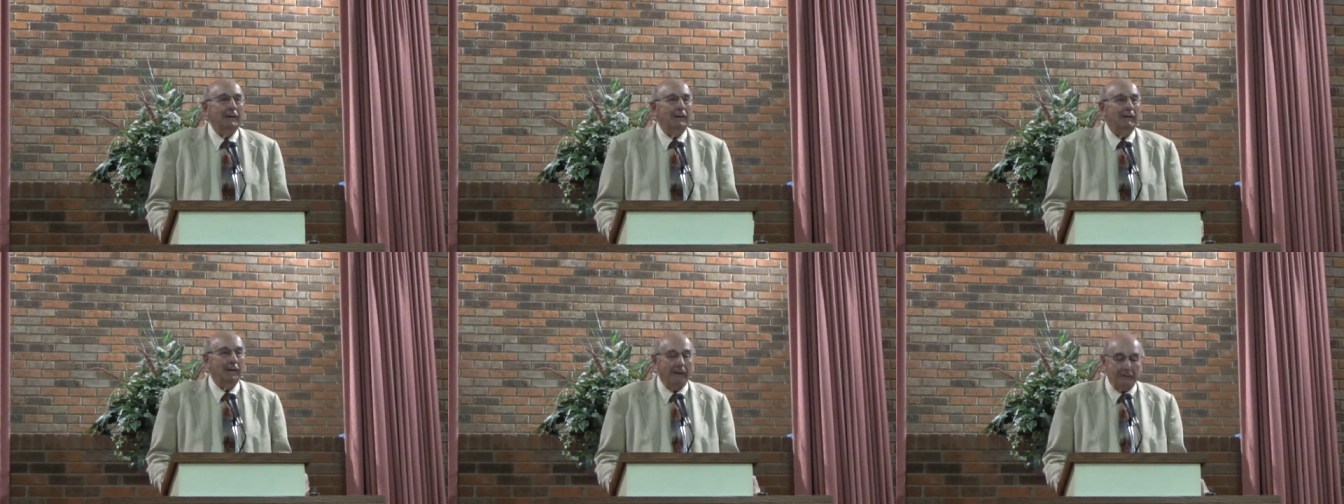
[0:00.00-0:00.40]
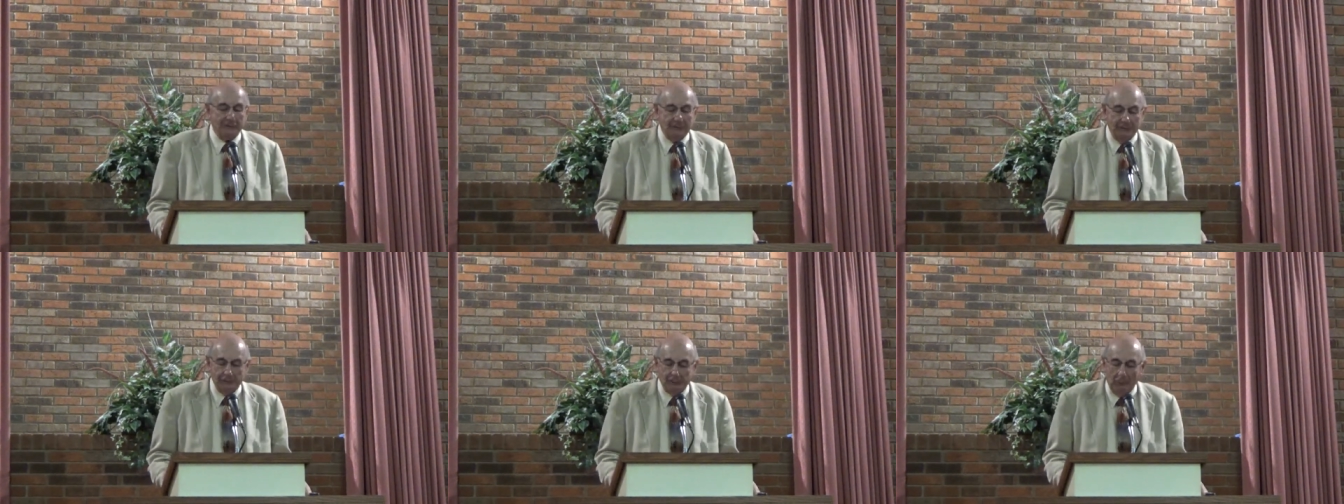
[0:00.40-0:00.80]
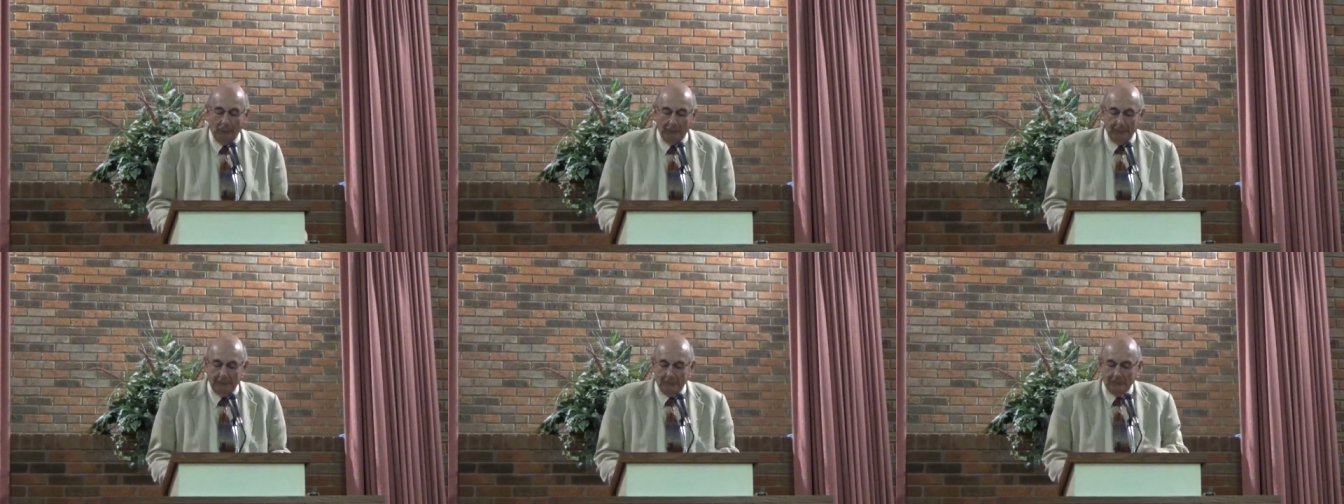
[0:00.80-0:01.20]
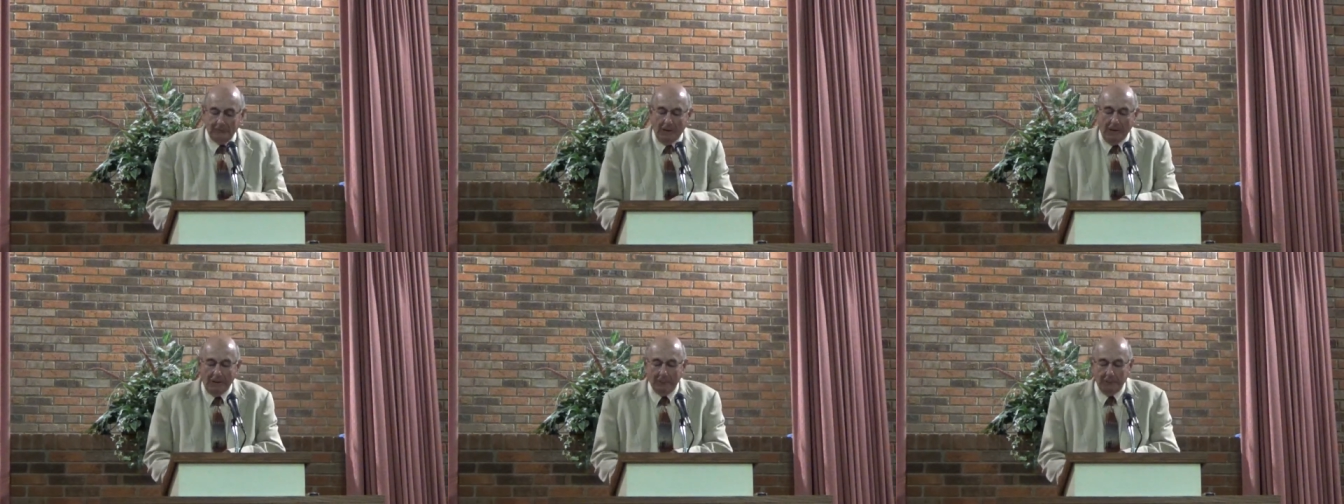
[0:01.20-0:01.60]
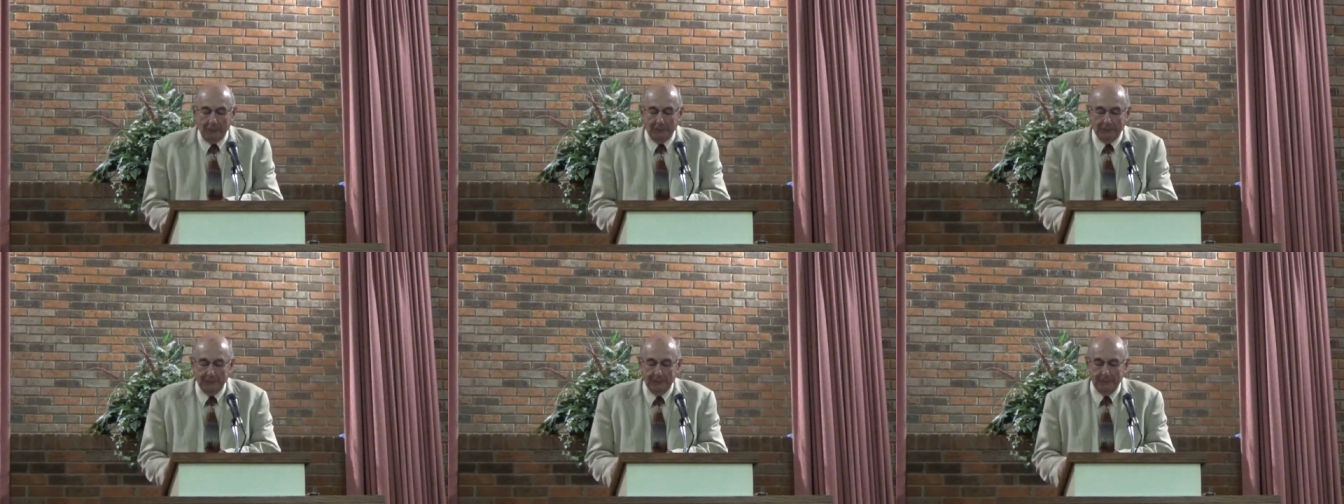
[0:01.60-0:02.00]
Lesson this morning is
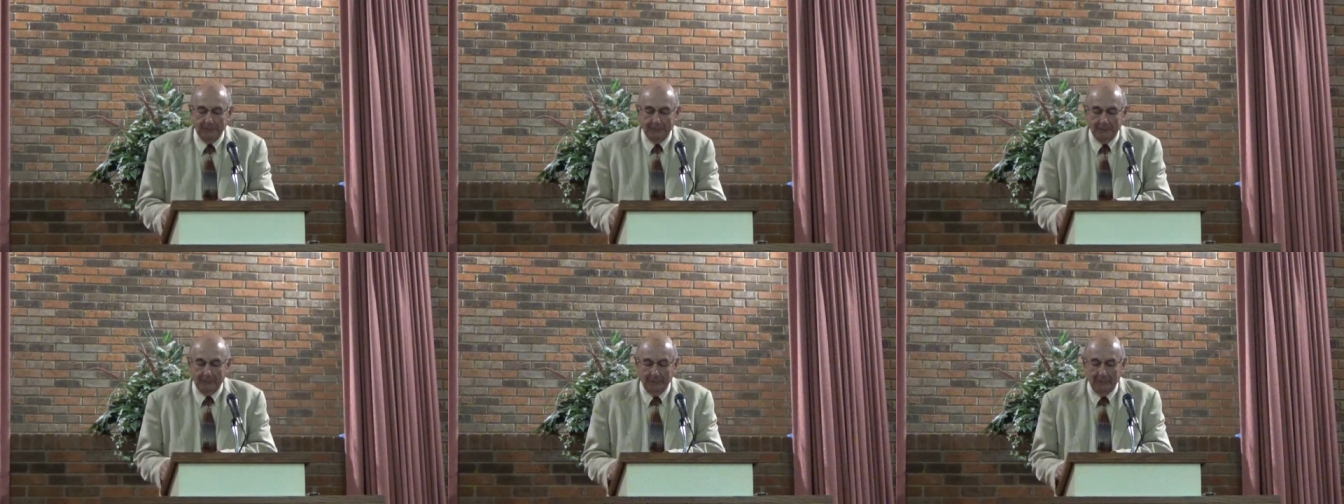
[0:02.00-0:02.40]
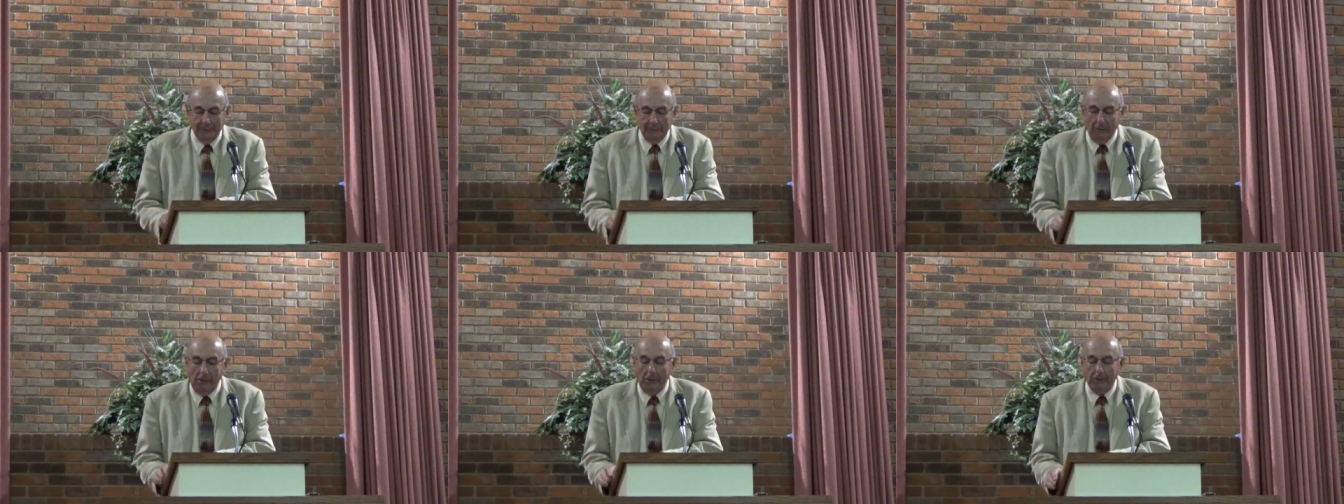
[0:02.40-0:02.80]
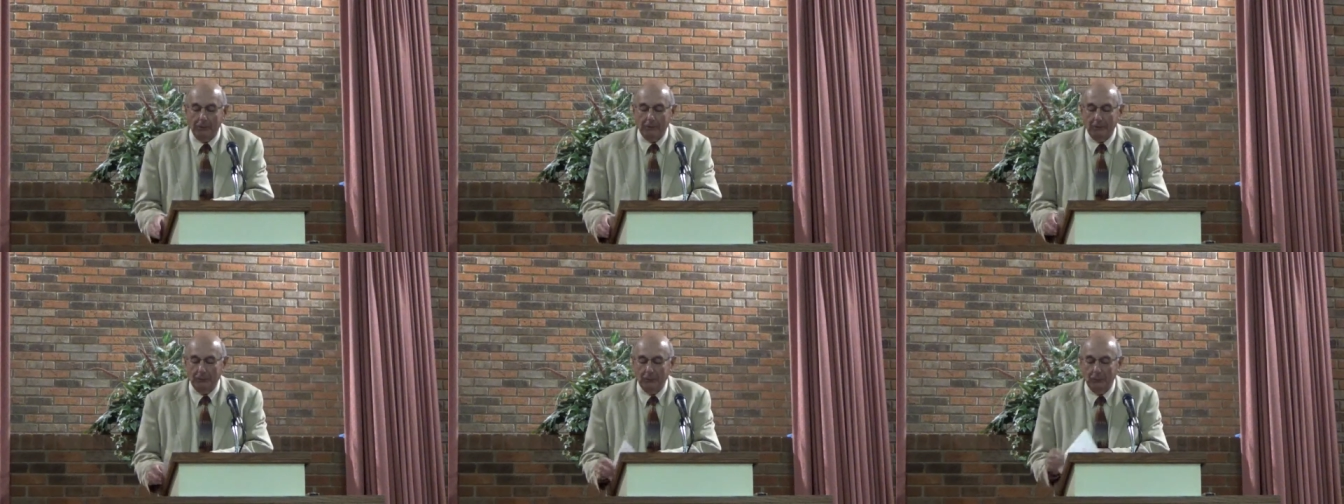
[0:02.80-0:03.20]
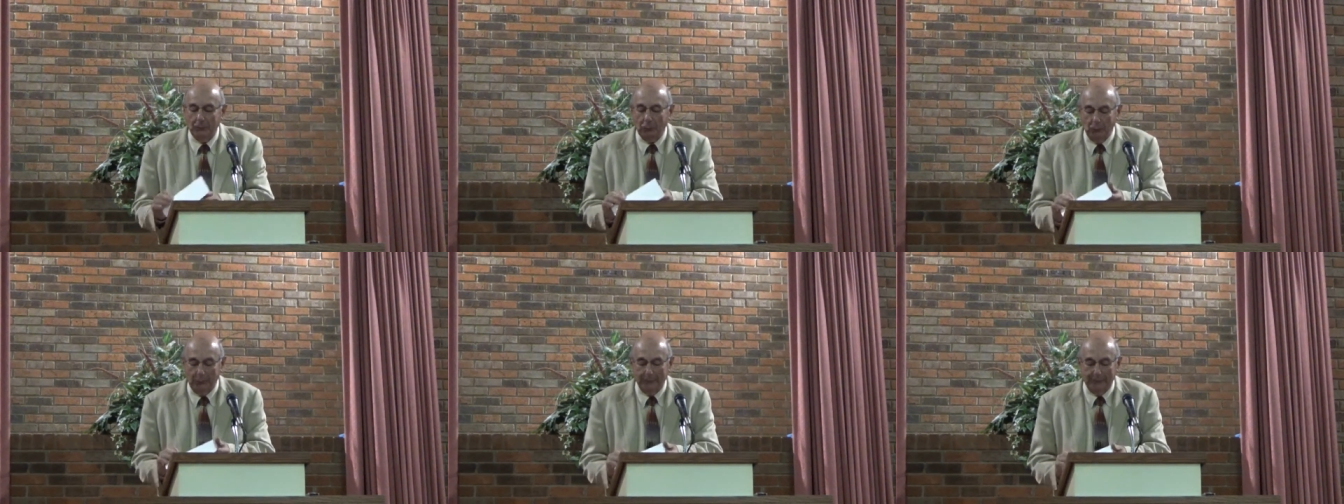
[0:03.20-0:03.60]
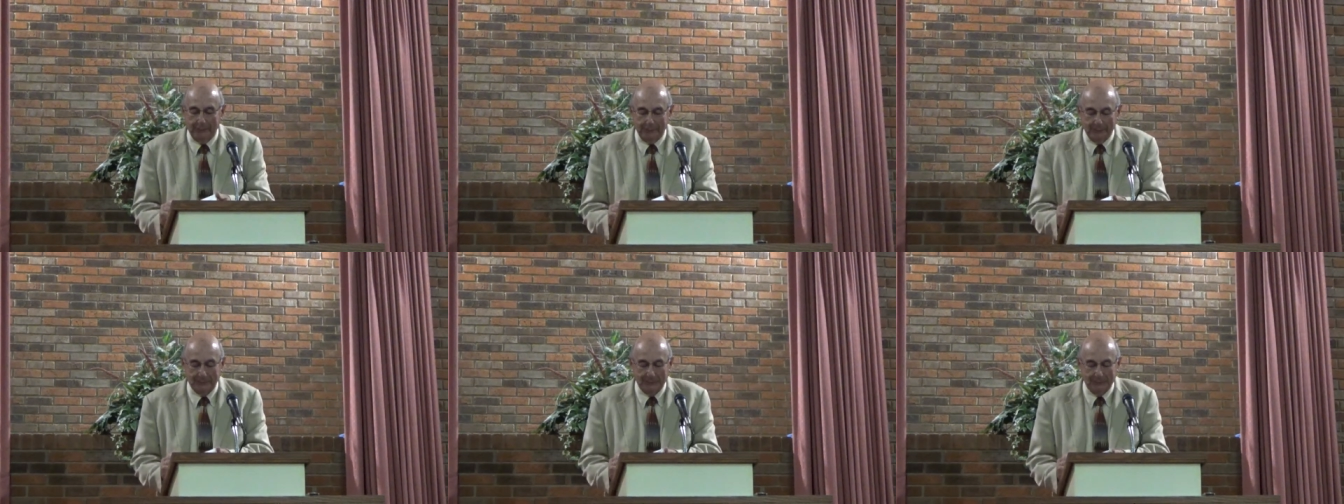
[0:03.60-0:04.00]
titled, And God with
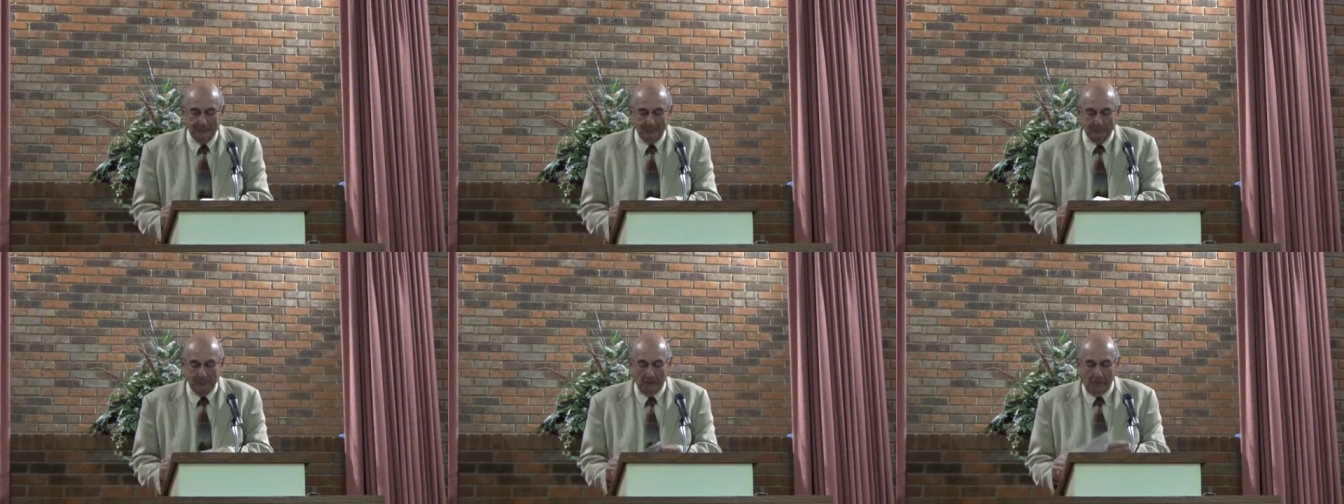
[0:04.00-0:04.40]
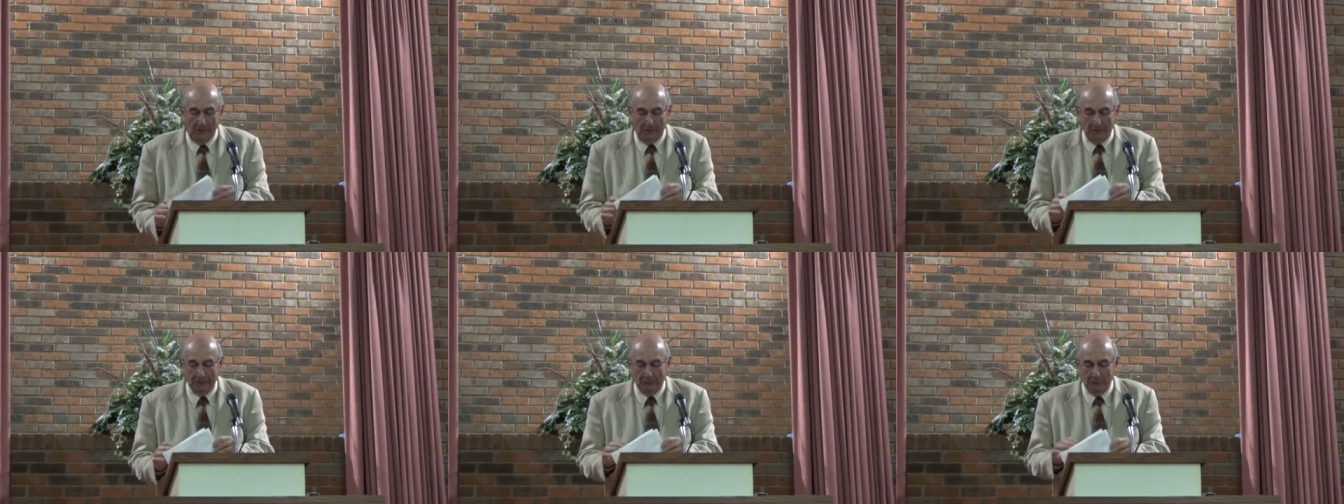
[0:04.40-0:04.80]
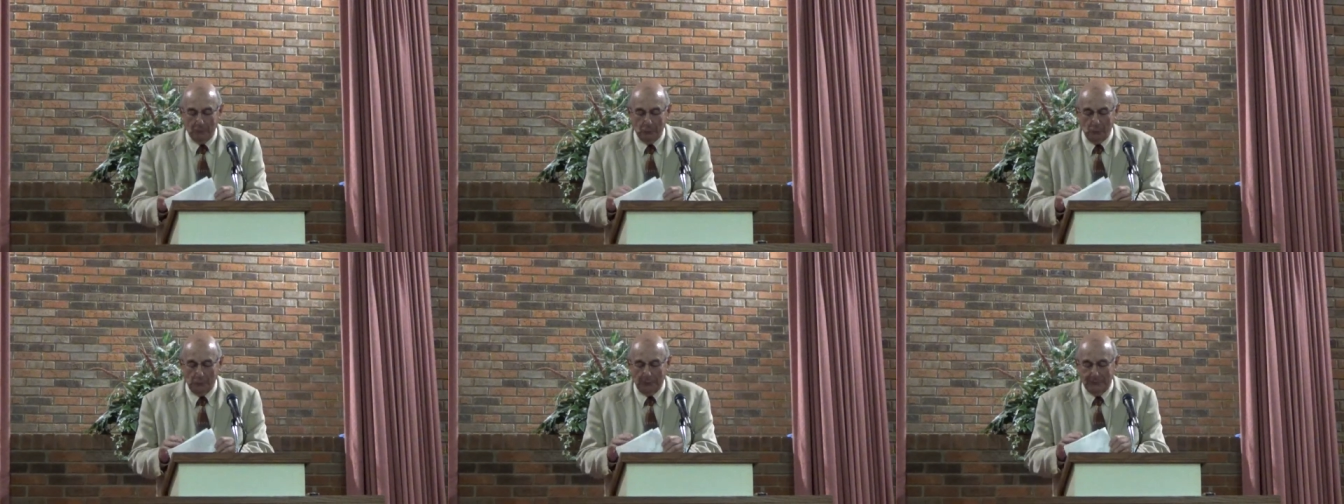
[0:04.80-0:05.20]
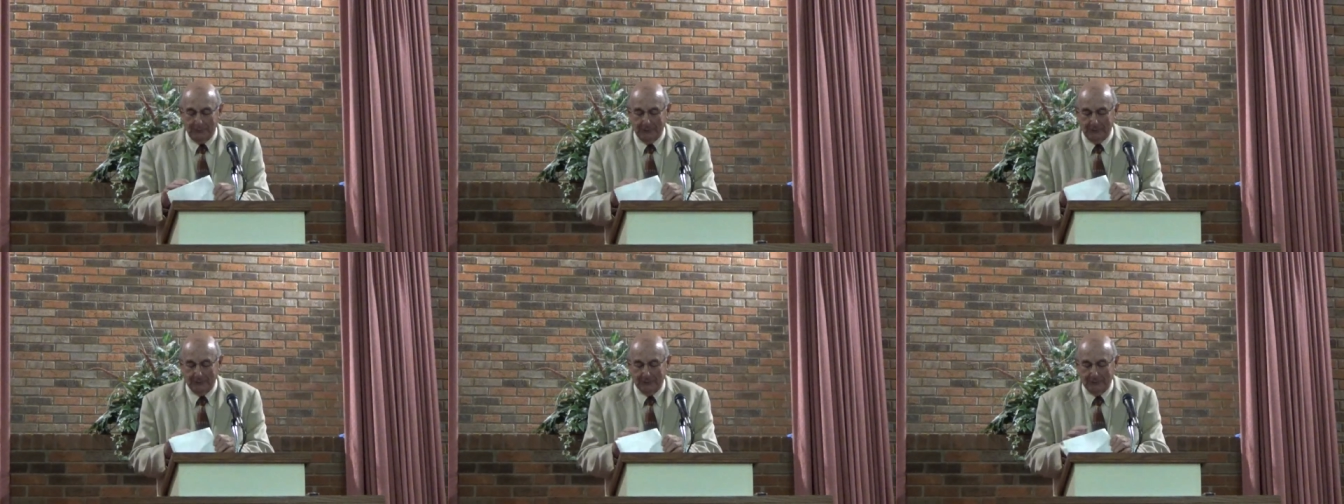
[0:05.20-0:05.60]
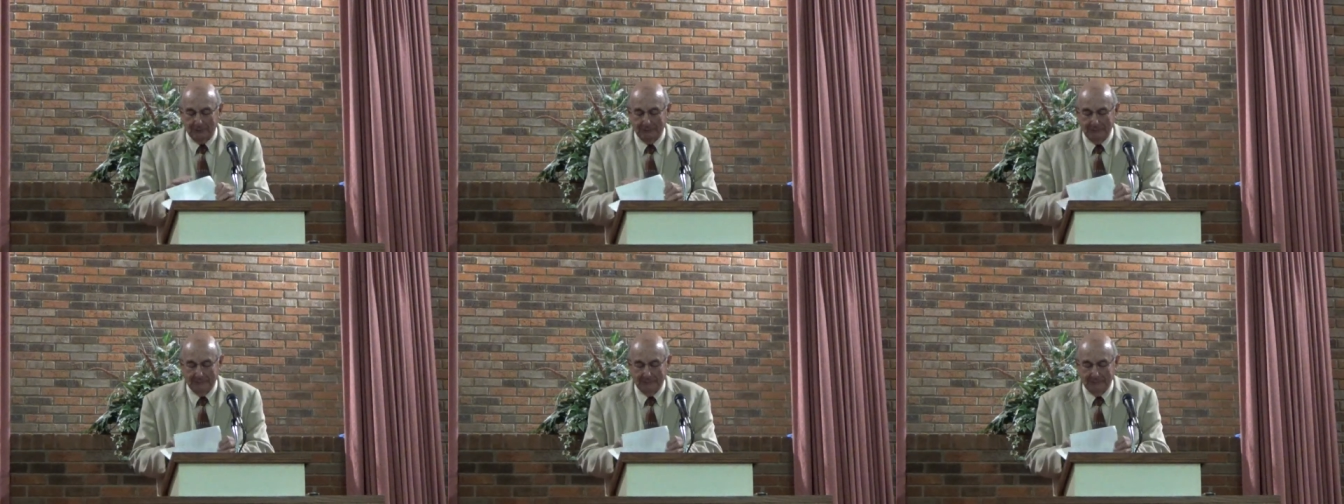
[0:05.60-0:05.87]
Us. God with Us.